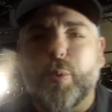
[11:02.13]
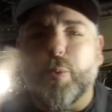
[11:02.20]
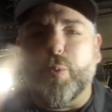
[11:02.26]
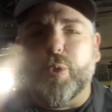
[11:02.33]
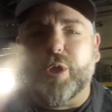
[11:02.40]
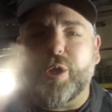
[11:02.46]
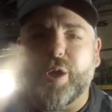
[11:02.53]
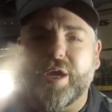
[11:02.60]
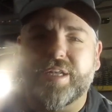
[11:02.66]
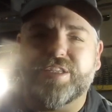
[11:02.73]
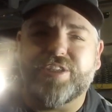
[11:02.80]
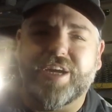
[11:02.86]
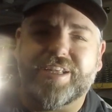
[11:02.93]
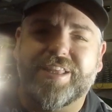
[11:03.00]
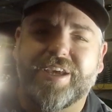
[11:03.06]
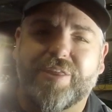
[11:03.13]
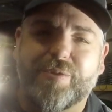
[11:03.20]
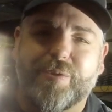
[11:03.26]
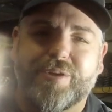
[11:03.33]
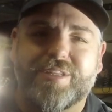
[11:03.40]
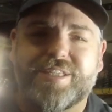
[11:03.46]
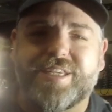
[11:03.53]
We're gonna go ahead and check the other
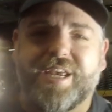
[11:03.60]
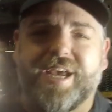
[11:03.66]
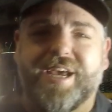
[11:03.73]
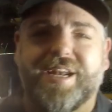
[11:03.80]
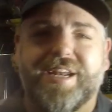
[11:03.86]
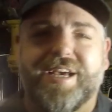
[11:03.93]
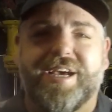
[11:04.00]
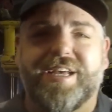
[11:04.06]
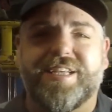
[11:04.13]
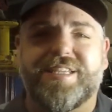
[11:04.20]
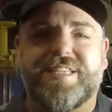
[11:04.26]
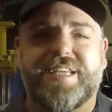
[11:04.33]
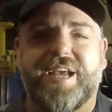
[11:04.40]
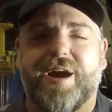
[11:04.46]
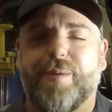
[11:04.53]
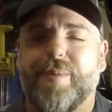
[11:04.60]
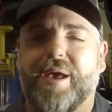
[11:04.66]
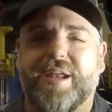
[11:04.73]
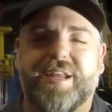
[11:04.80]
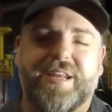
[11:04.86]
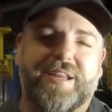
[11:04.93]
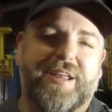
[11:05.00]
ones and see how
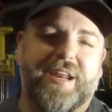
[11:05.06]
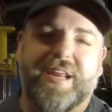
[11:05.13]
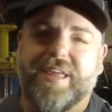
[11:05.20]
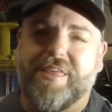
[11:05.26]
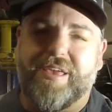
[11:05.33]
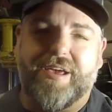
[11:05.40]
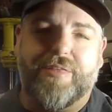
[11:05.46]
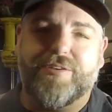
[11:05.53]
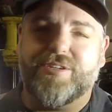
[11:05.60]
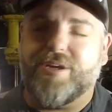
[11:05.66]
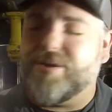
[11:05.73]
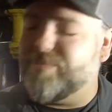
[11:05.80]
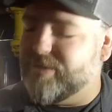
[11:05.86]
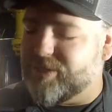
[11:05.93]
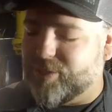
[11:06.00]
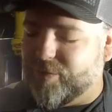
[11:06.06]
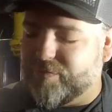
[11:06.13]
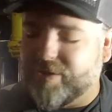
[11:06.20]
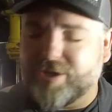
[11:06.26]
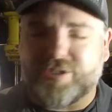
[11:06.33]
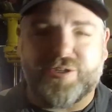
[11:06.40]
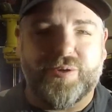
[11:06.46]
bad any of the others are. But so
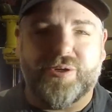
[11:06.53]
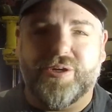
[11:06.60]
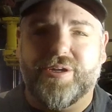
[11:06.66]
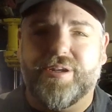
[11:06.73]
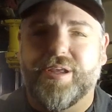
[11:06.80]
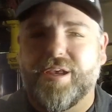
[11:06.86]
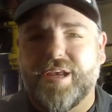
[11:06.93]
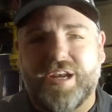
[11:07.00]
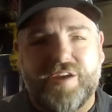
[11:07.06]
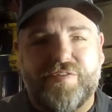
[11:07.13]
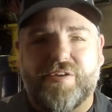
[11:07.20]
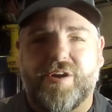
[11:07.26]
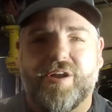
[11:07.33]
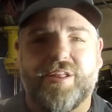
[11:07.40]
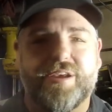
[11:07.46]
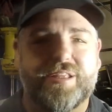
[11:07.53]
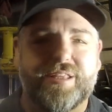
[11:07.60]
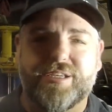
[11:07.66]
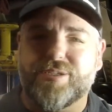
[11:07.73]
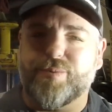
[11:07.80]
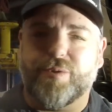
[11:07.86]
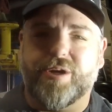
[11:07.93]
far, so good. If they're all like
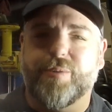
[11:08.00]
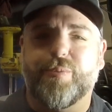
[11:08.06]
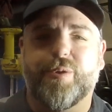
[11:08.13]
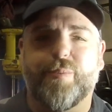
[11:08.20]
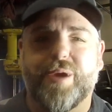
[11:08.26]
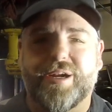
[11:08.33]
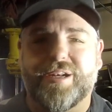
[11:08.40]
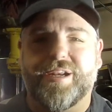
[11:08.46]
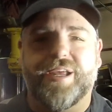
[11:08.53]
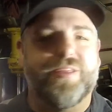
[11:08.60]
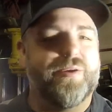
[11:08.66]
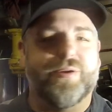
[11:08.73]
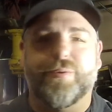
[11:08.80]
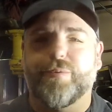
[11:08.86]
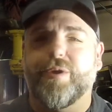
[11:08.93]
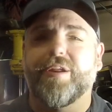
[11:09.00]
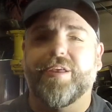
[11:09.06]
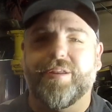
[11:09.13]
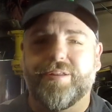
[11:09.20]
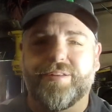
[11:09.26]
this, we're gonna put them back together and run it.